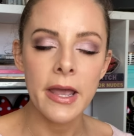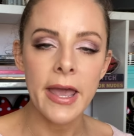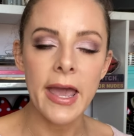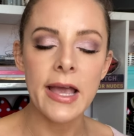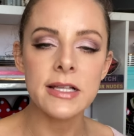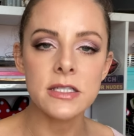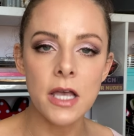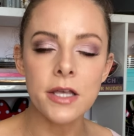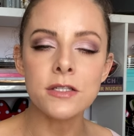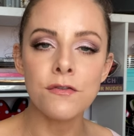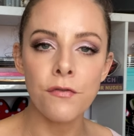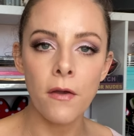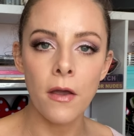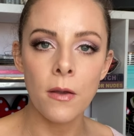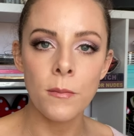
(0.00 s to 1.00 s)
It does
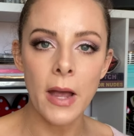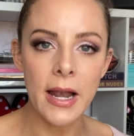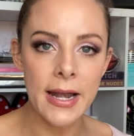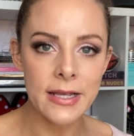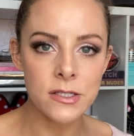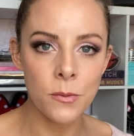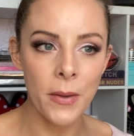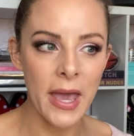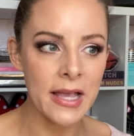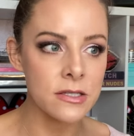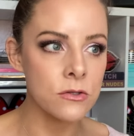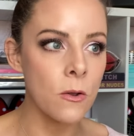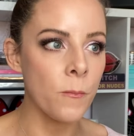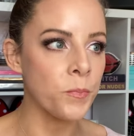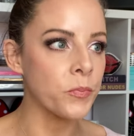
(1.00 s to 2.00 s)
foam a little bit. It's
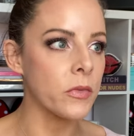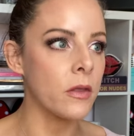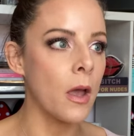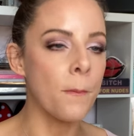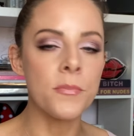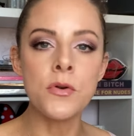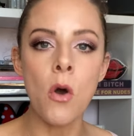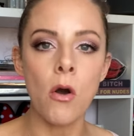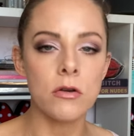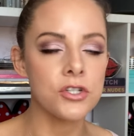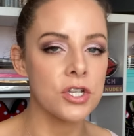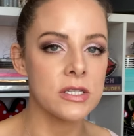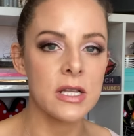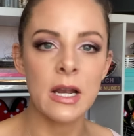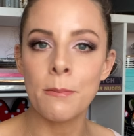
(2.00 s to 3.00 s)
not
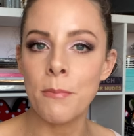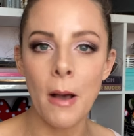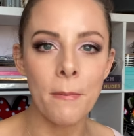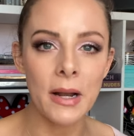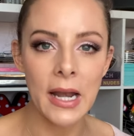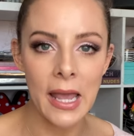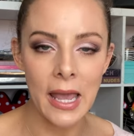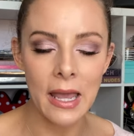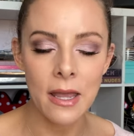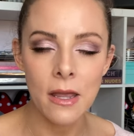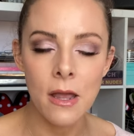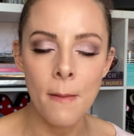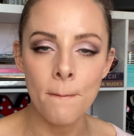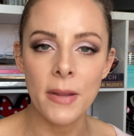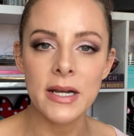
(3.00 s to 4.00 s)
obnoxiously bubbly,
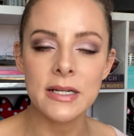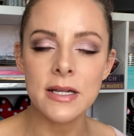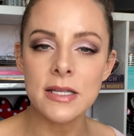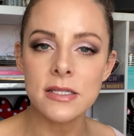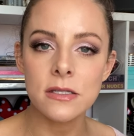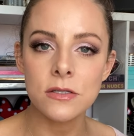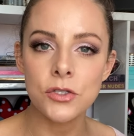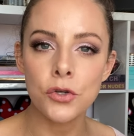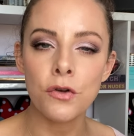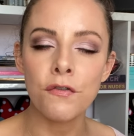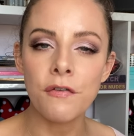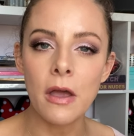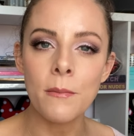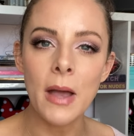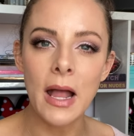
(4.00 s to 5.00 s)
but it does sort of
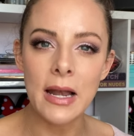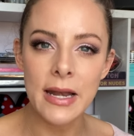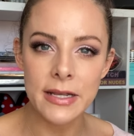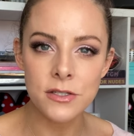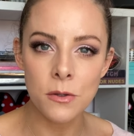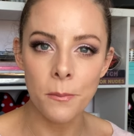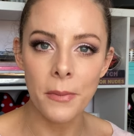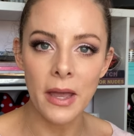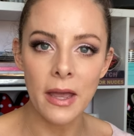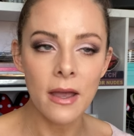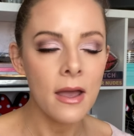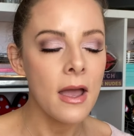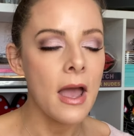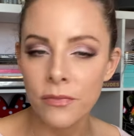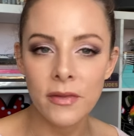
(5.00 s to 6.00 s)
foam a little bit.
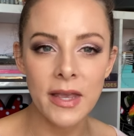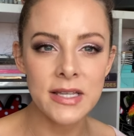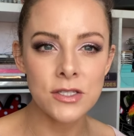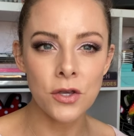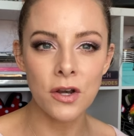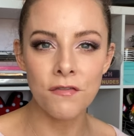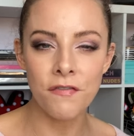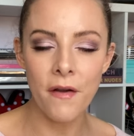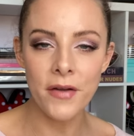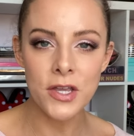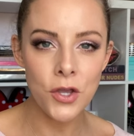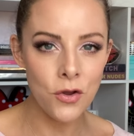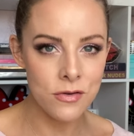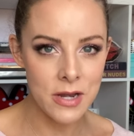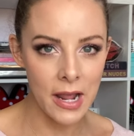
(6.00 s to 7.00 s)
It's got a very
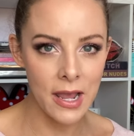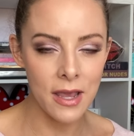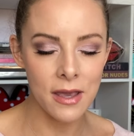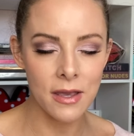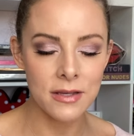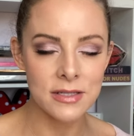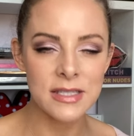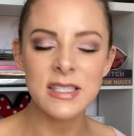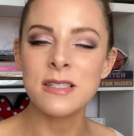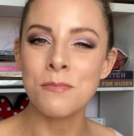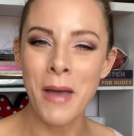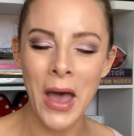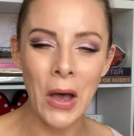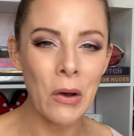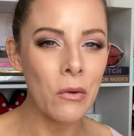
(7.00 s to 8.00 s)
unique
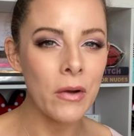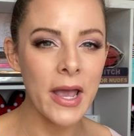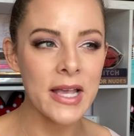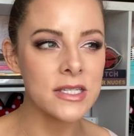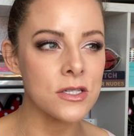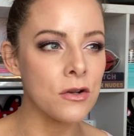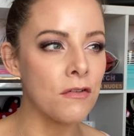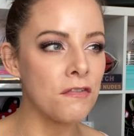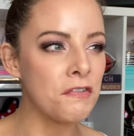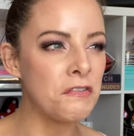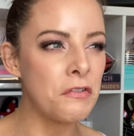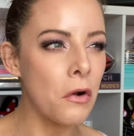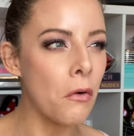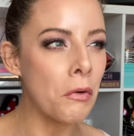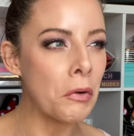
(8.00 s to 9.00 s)
smell. It's not
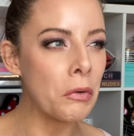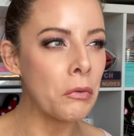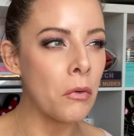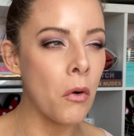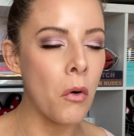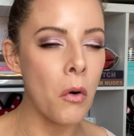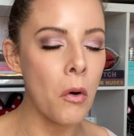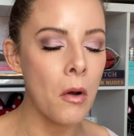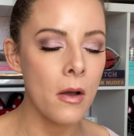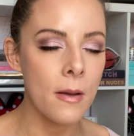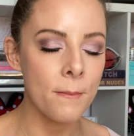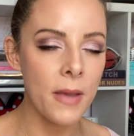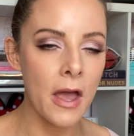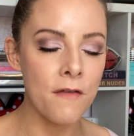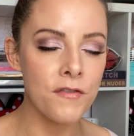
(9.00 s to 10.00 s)
floral or
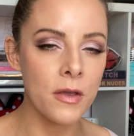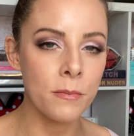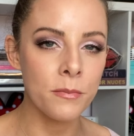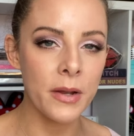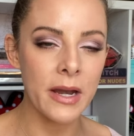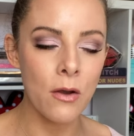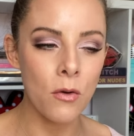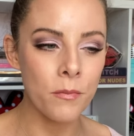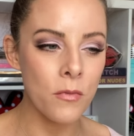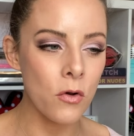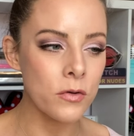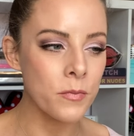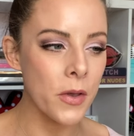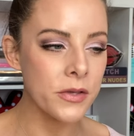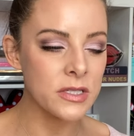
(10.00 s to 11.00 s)
perfume, but it
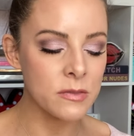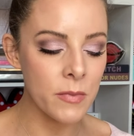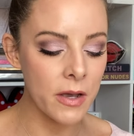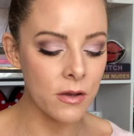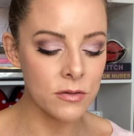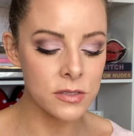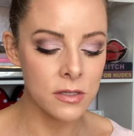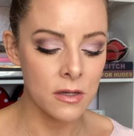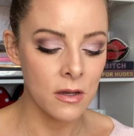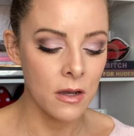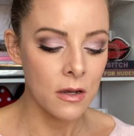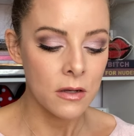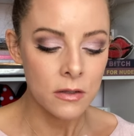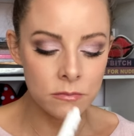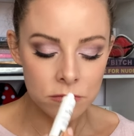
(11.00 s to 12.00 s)
almost smells,
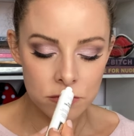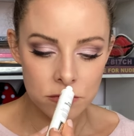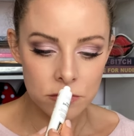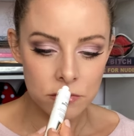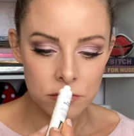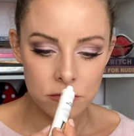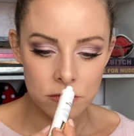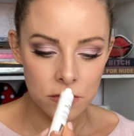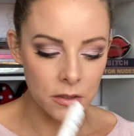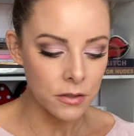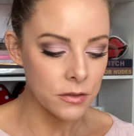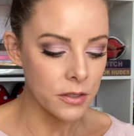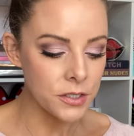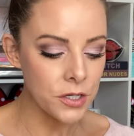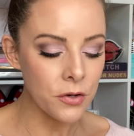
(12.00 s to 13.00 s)

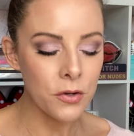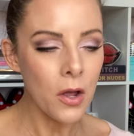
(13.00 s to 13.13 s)
I don't